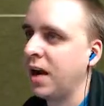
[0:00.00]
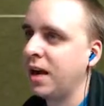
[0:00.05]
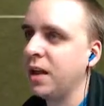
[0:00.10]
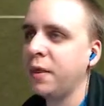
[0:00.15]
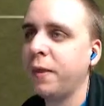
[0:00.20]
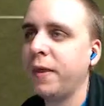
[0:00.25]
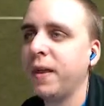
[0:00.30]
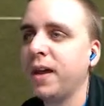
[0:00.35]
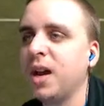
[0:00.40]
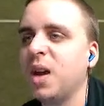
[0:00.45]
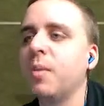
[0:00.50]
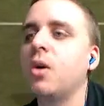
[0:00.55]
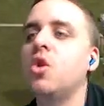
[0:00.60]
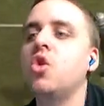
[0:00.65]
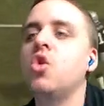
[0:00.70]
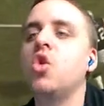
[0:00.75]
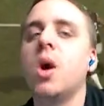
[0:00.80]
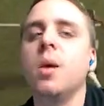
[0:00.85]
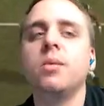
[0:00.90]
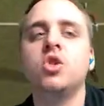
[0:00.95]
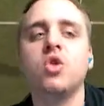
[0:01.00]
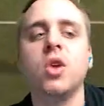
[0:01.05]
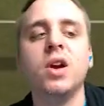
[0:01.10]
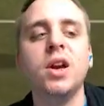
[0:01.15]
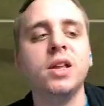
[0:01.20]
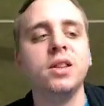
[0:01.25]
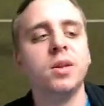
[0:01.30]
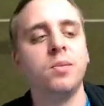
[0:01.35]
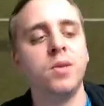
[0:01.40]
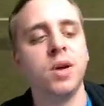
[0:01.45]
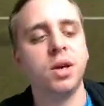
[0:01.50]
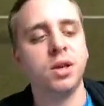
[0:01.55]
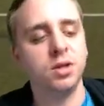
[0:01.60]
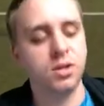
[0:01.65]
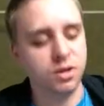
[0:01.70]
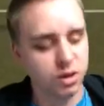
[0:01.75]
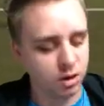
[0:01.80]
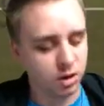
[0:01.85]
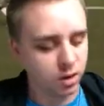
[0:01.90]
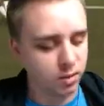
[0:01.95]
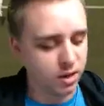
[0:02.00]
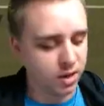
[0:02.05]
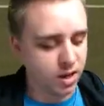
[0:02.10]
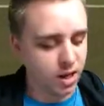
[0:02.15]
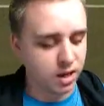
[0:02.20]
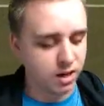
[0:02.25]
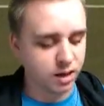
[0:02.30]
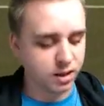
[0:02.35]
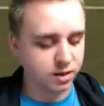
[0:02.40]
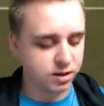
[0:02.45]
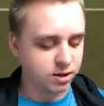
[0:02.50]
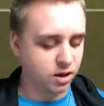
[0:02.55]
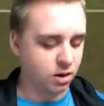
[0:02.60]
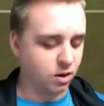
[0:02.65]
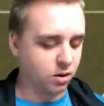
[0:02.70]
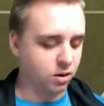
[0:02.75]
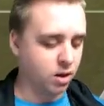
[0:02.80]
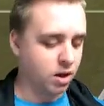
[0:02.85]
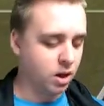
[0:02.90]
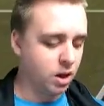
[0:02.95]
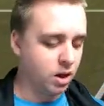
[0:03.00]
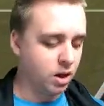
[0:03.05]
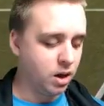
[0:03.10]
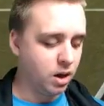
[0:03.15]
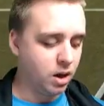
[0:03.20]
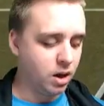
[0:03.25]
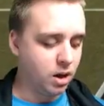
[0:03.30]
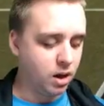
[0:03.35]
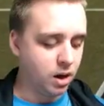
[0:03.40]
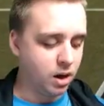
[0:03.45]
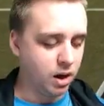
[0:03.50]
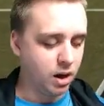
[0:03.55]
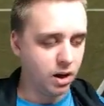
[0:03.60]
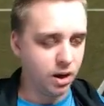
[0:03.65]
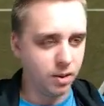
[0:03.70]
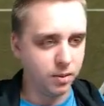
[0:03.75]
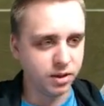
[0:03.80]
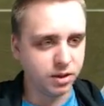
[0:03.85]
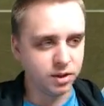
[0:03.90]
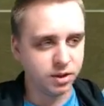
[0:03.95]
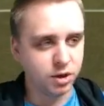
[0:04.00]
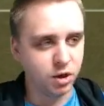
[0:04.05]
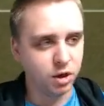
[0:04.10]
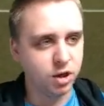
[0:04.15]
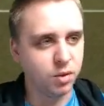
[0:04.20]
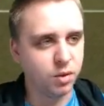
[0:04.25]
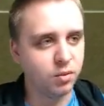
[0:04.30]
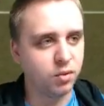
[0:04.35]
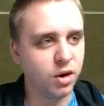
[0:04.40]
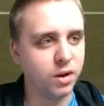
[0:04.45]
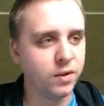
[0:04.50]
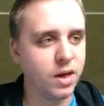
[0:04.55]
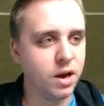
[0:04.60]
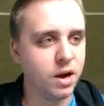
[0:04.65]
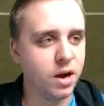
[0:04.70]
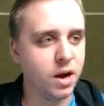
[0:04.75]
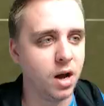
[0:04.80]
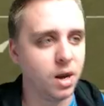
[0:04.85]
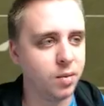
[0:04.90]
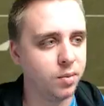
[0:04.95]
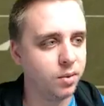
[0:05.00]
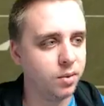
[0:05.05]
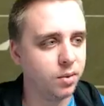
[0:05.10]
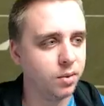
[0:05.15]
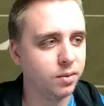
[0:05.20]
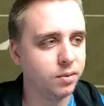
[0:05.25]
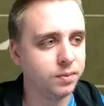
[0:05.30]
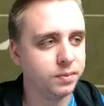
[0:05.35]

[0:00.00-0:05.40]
I didn't think about who I'm trading the picks to be honest, so it's good you bring that up.